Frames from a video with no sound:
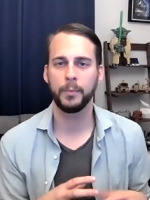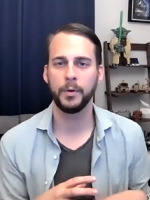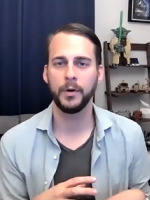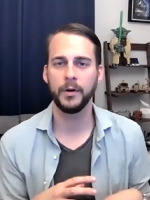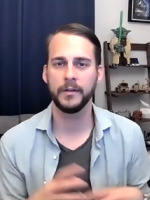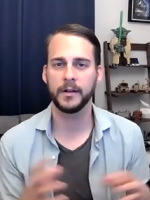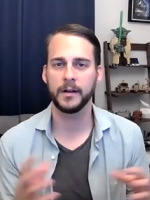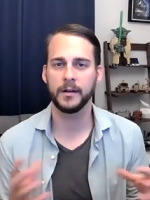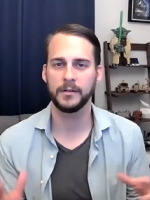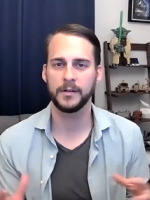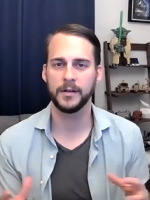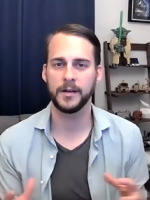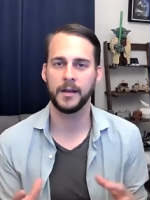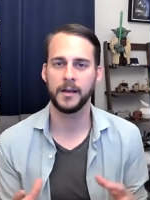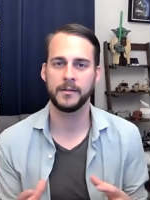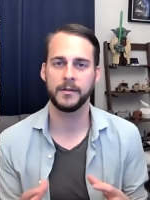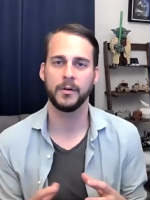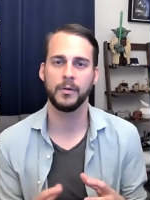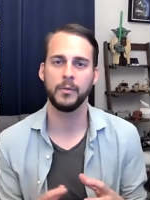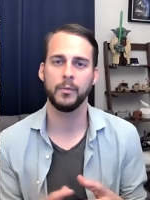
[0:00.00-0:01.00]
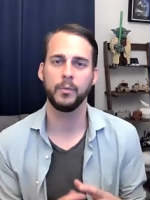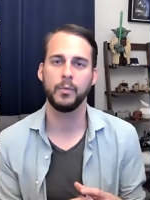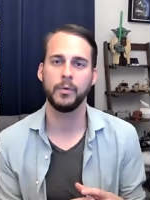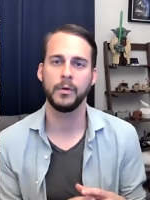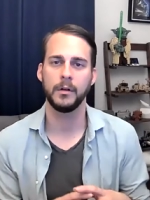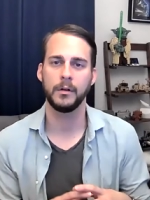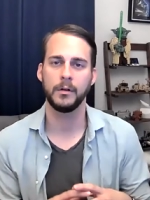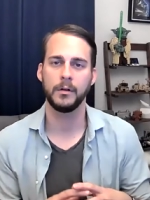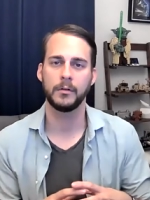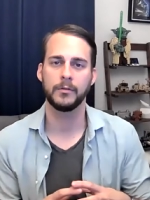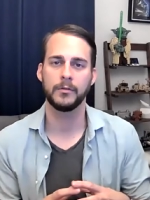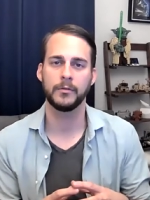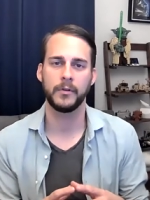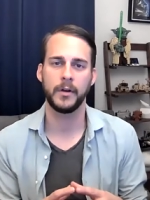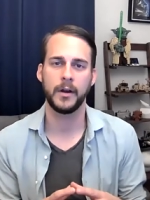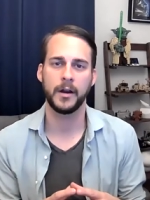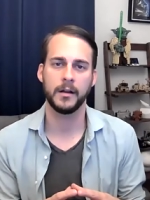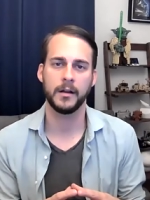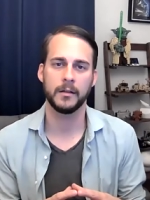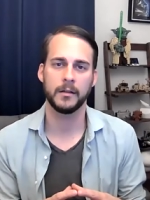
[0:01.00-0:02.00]
putting that all together will
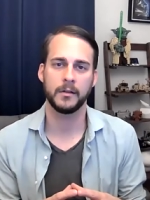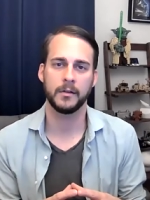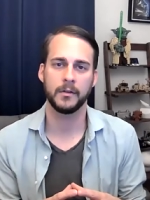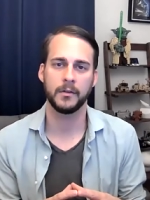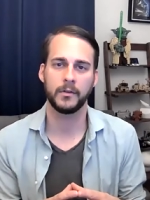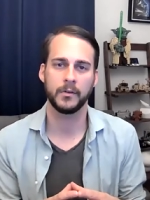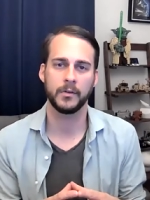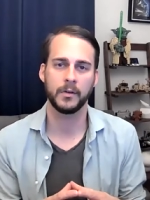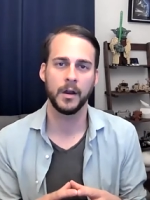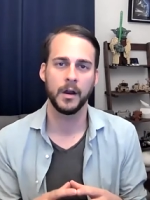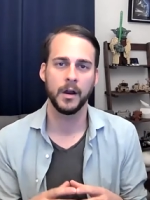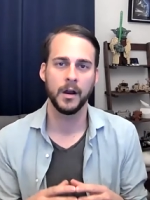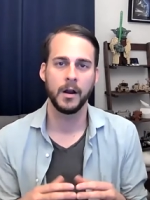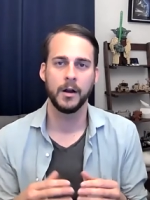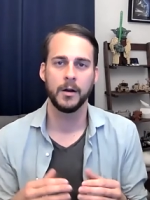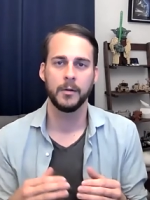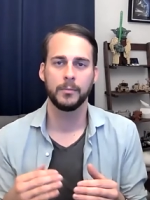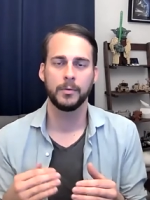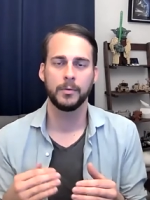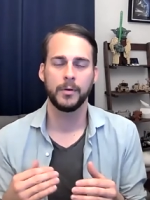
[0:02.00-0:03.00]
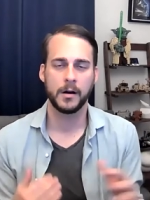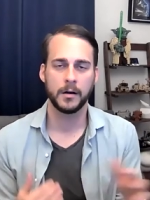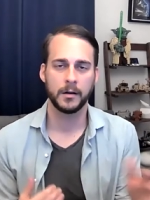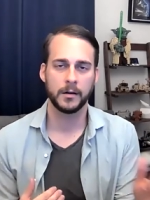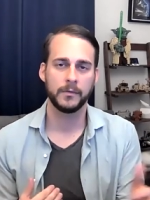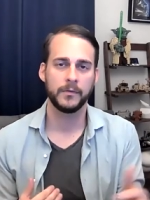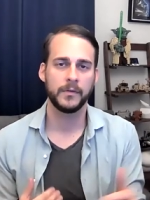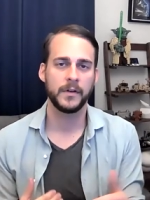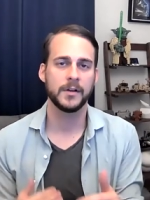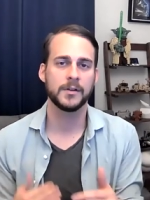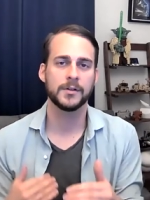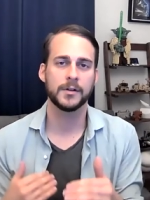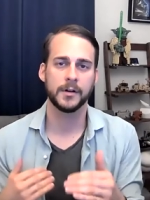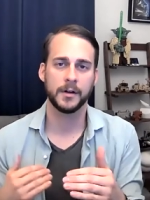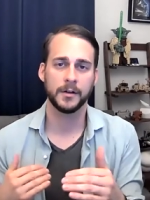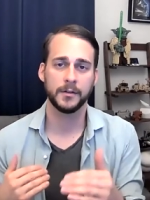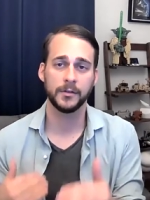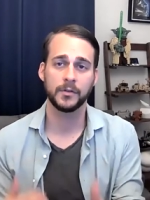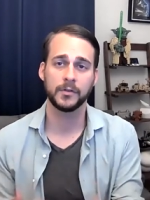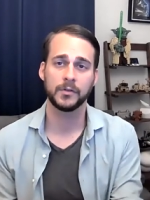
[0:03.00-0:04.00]
create this product,
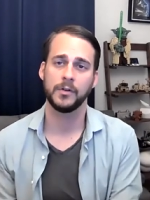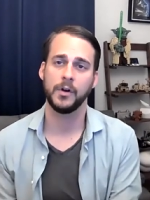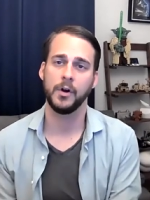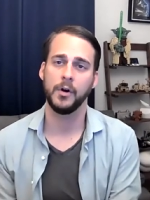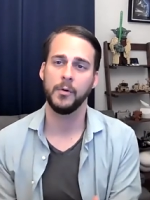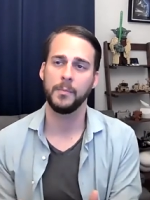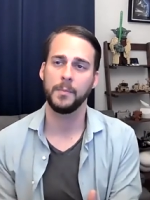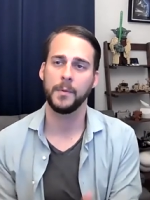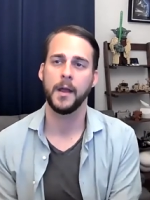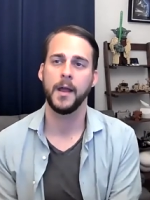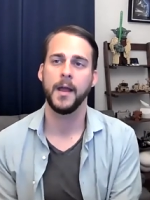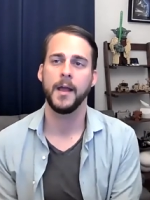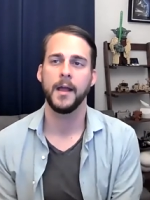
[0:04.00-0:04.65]
feature, and scope.